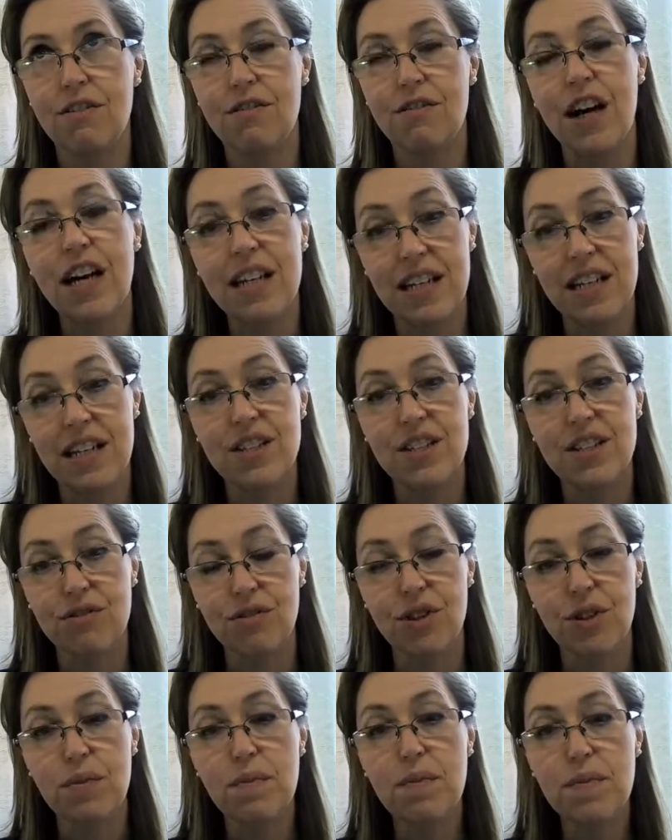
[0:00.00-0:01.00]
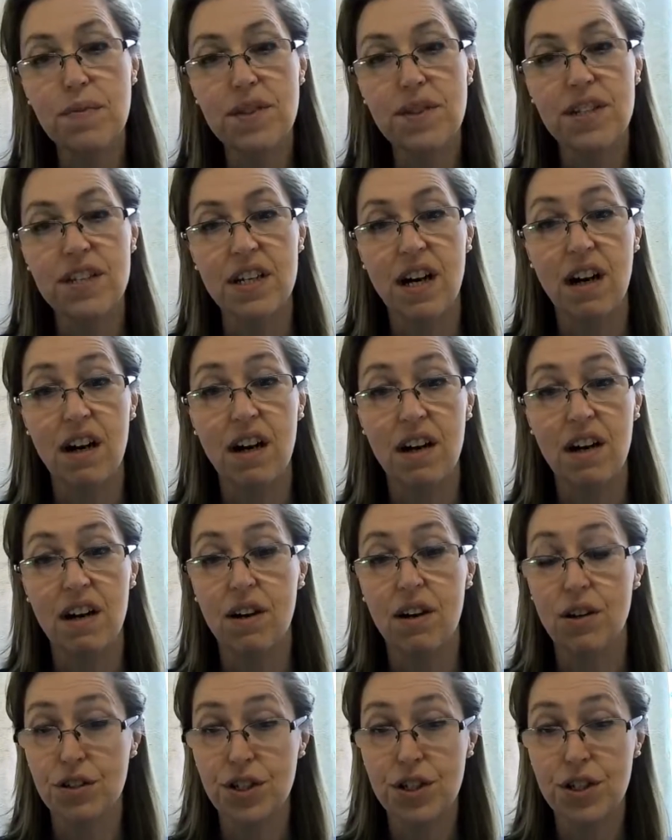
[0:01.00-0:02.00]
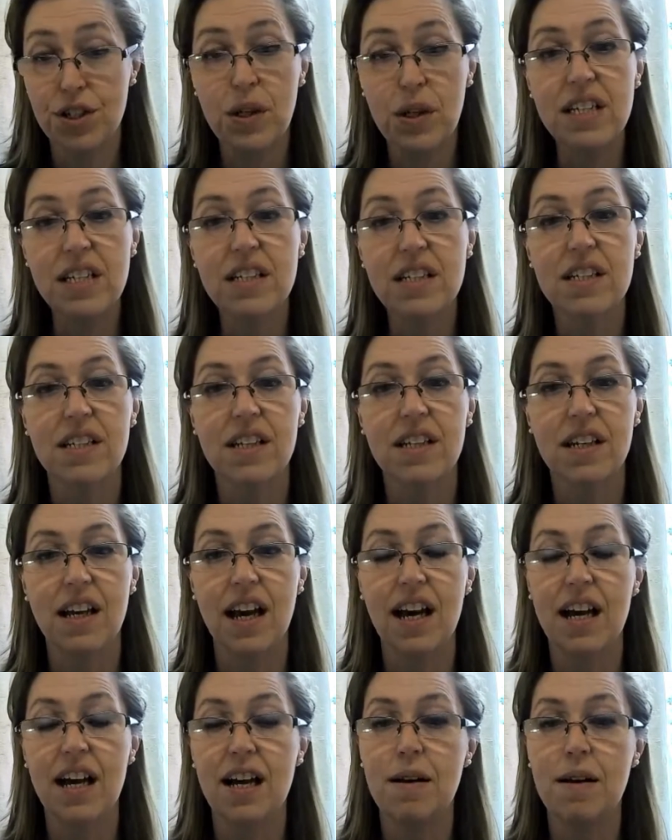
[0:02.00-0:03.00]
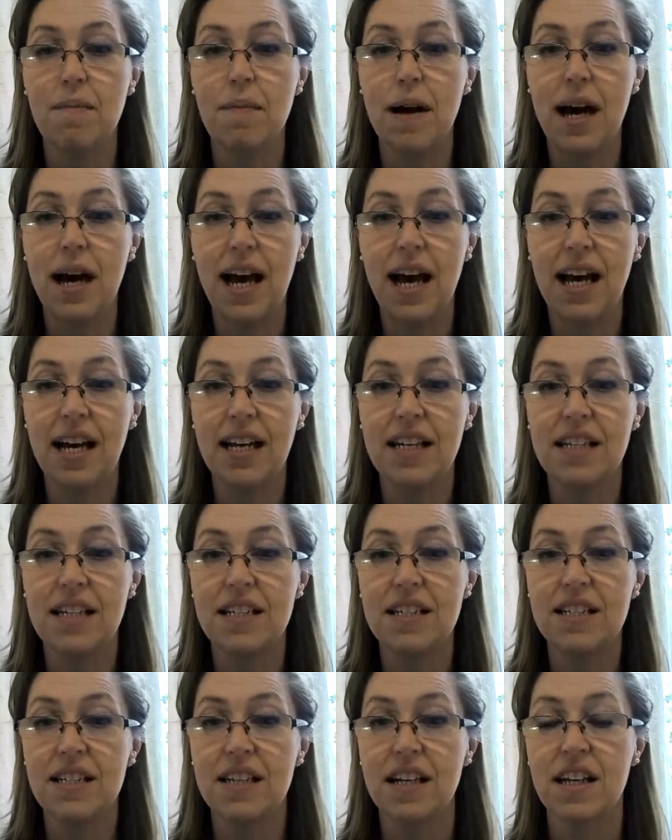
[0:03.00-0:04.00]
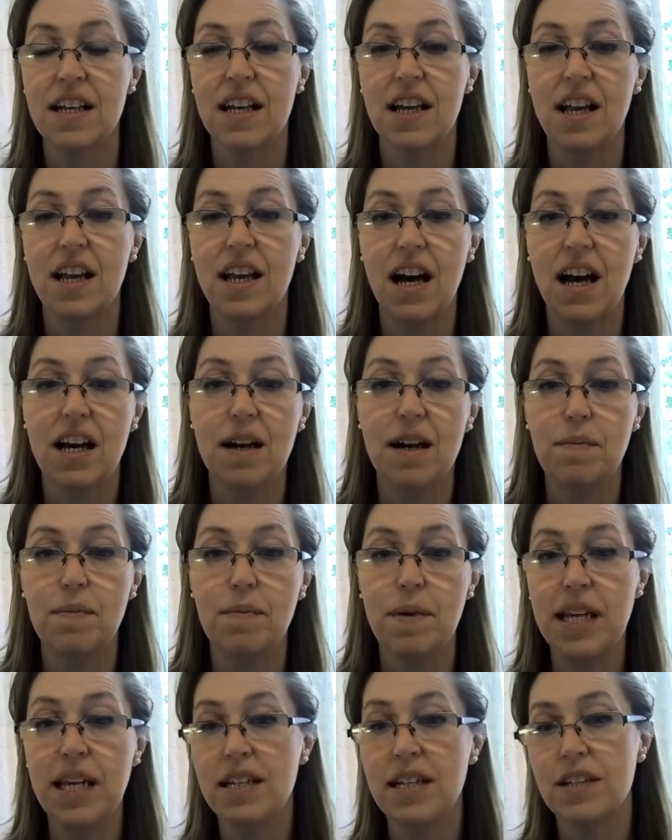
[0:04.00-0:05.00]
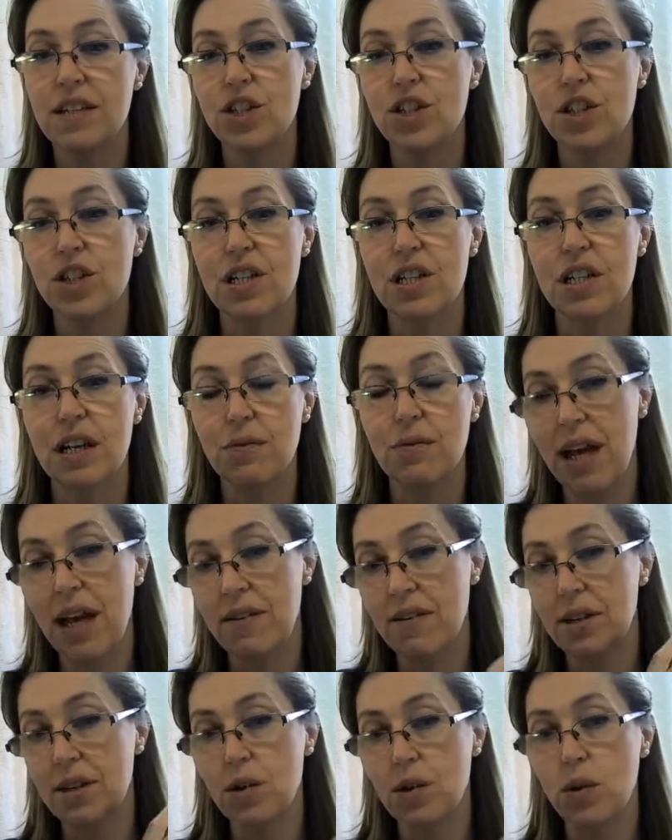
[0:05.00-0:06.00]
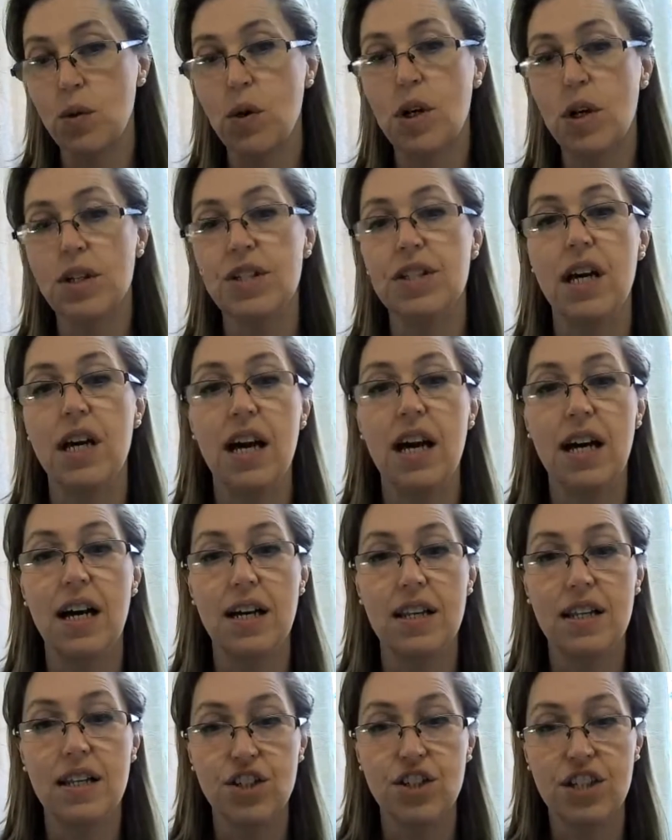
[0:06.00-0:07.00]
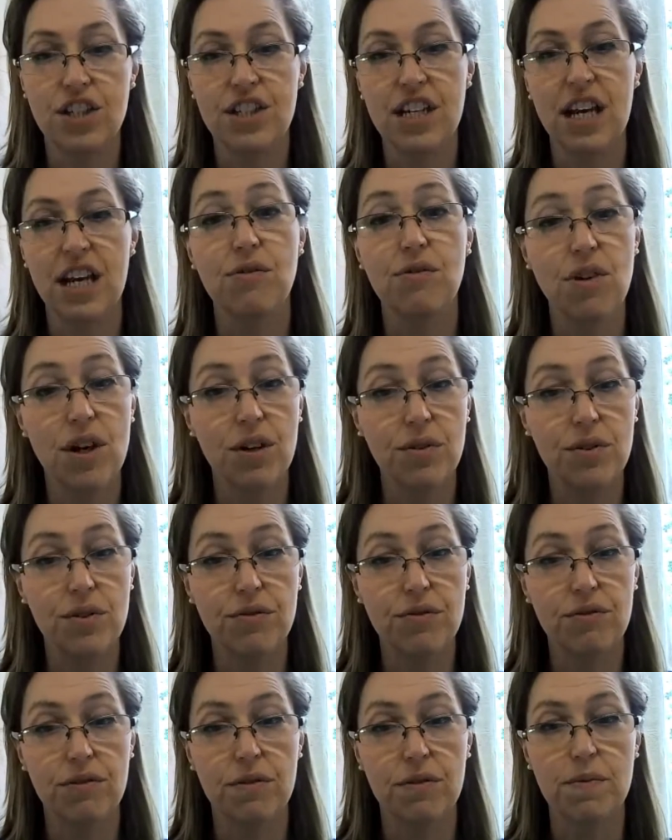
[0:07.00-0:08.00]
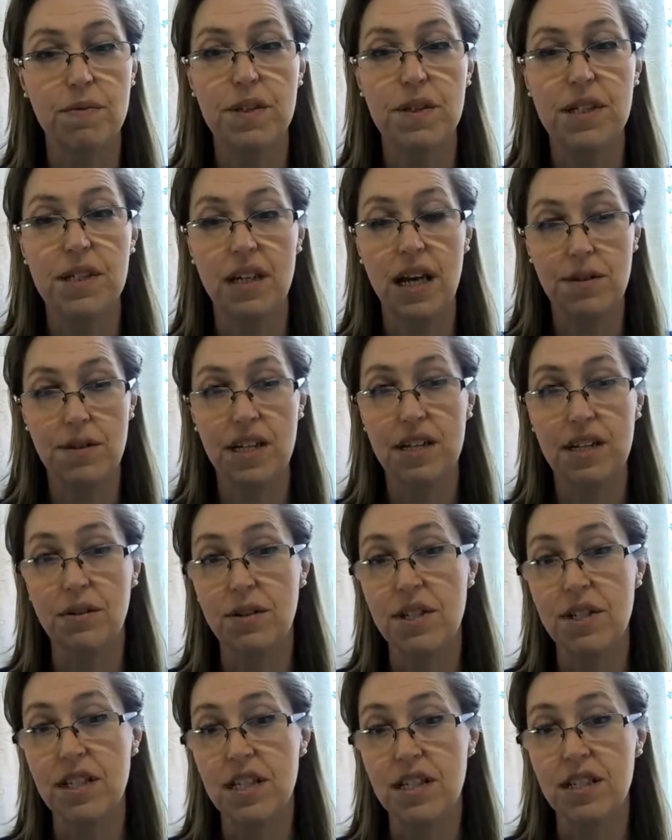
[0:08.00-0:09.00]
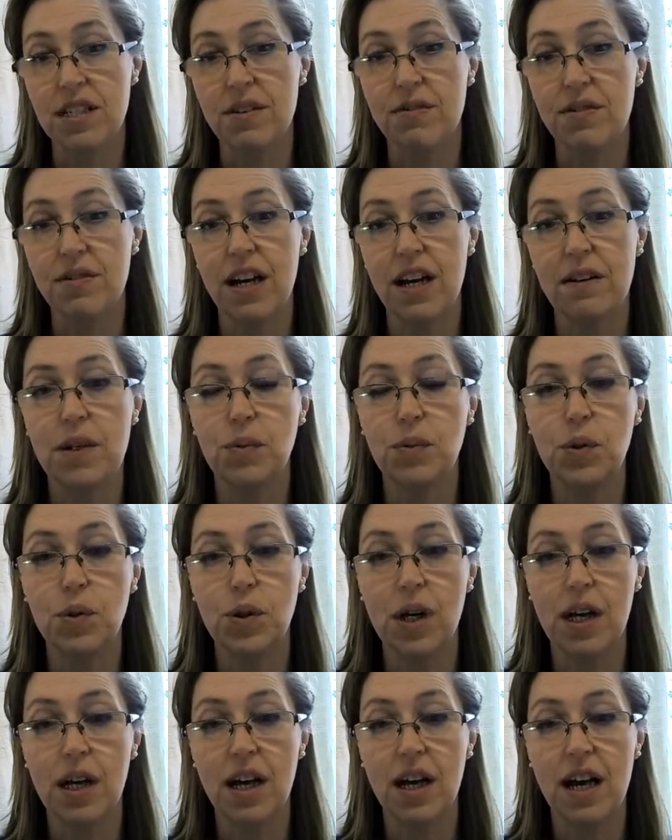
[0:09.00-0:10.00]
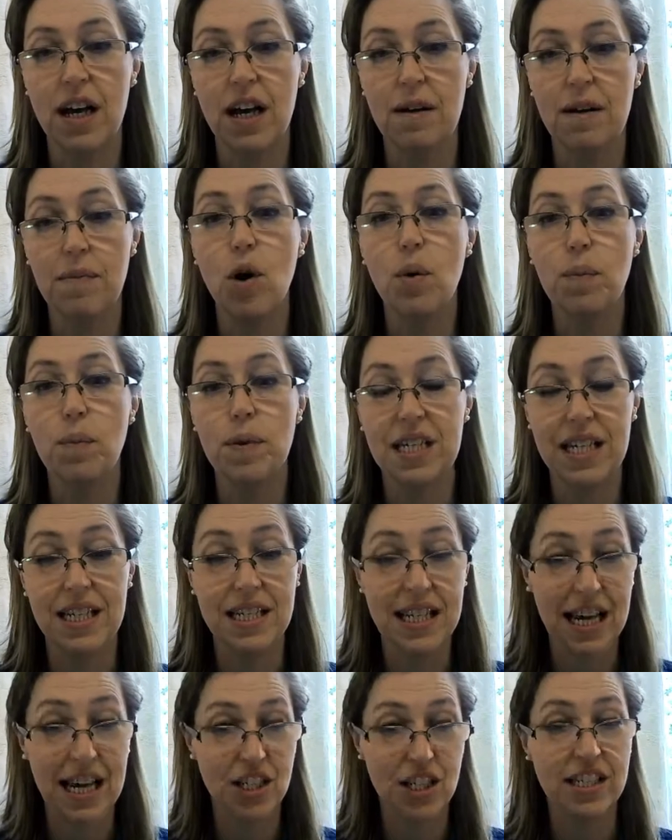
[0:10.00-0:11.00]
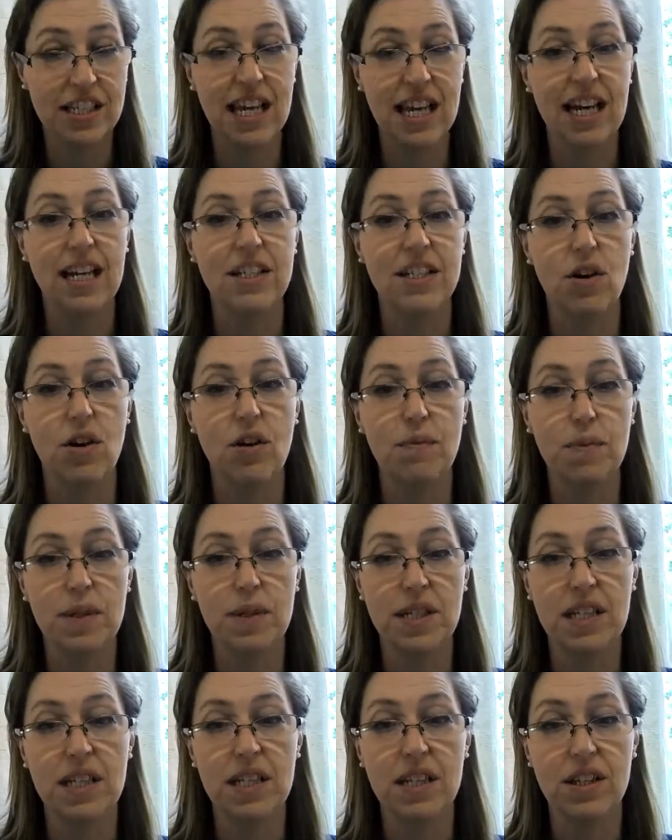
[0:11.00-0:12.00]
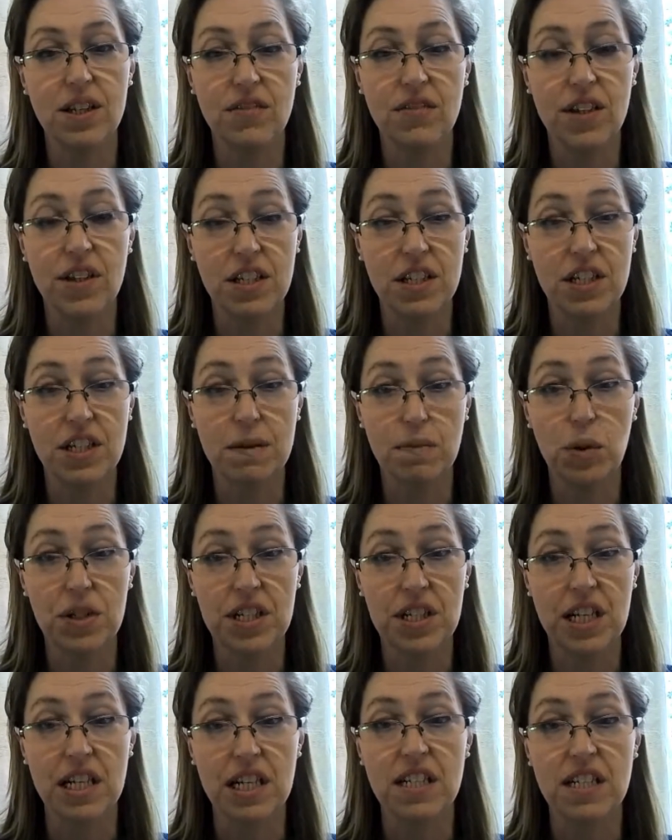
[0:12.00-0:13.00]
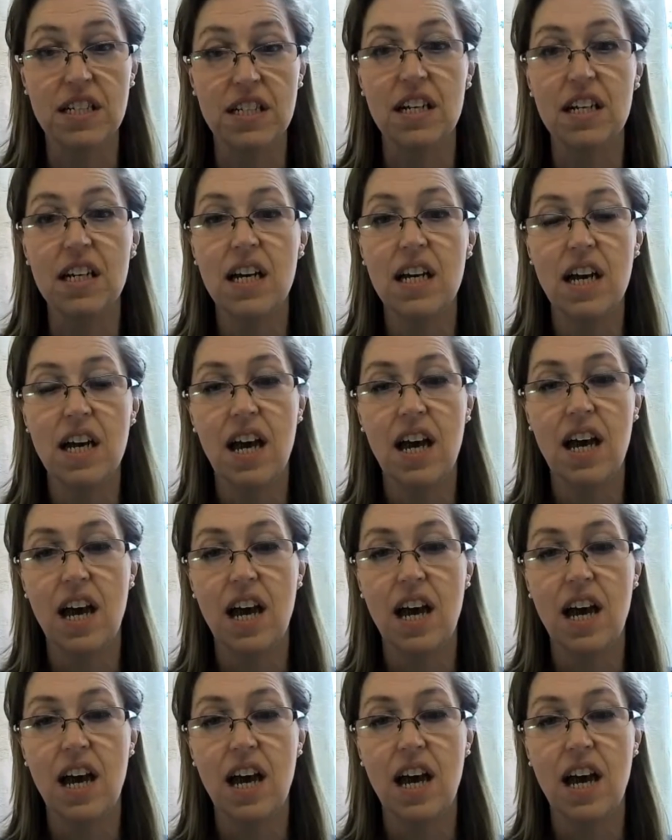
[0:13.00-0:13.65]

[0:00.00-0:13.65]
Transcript: finalist rooms are en suite, and we have a quad that's just down the road from St Hildas. It's a 5-minute walk opposite. It's actually sat opposite the University Sports Centre.